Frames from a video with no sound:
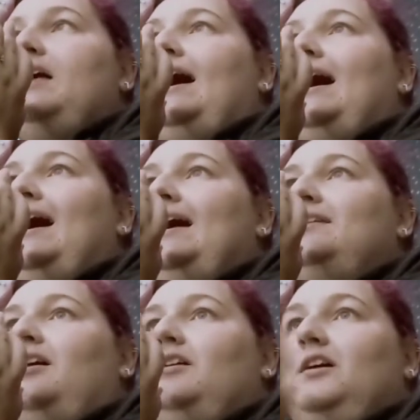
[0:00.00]
And
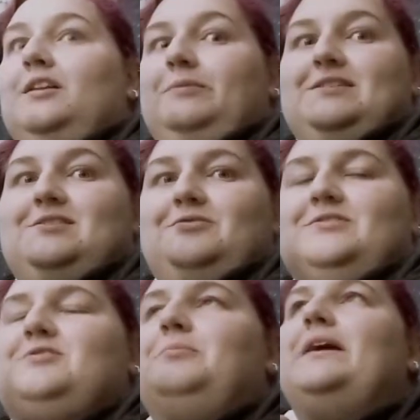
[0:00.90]
all the Halloween stuff was
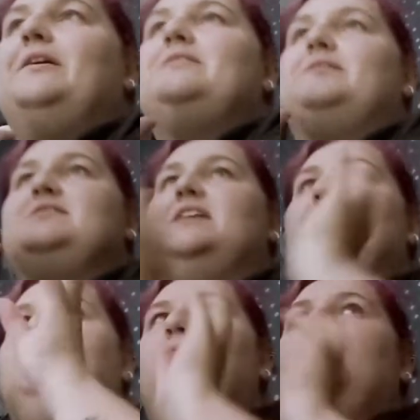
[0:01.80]
coming out. They were starting to
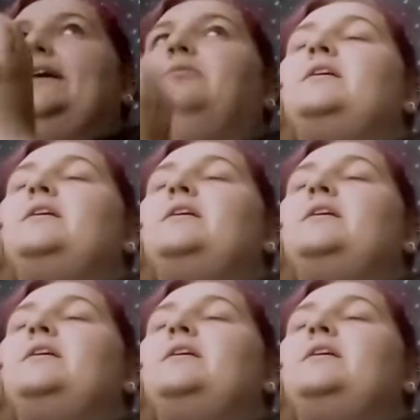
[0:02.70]
put it out.